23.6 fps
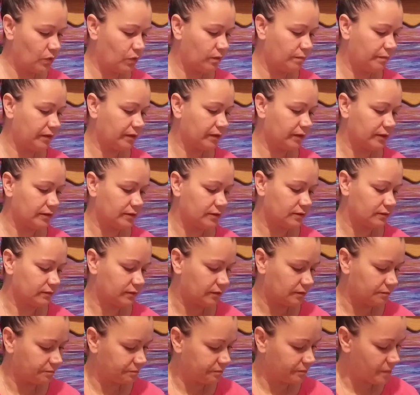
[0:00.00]
Ooh, I might like this
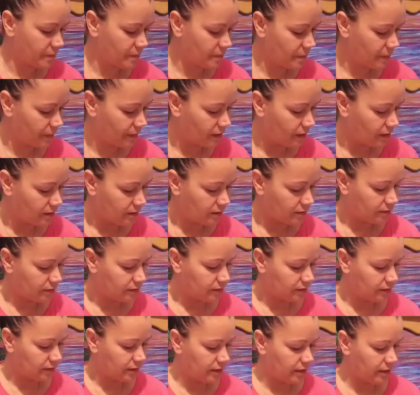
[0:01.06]
one.
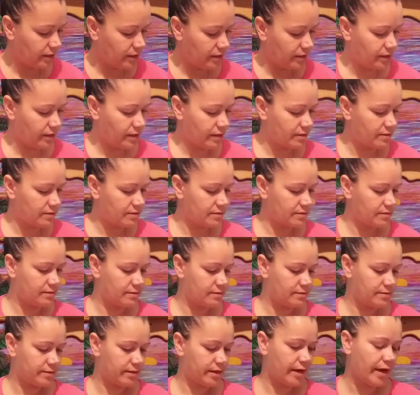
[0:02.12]
And this
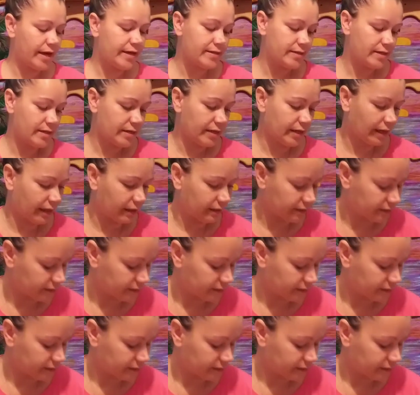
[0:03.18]
is $18.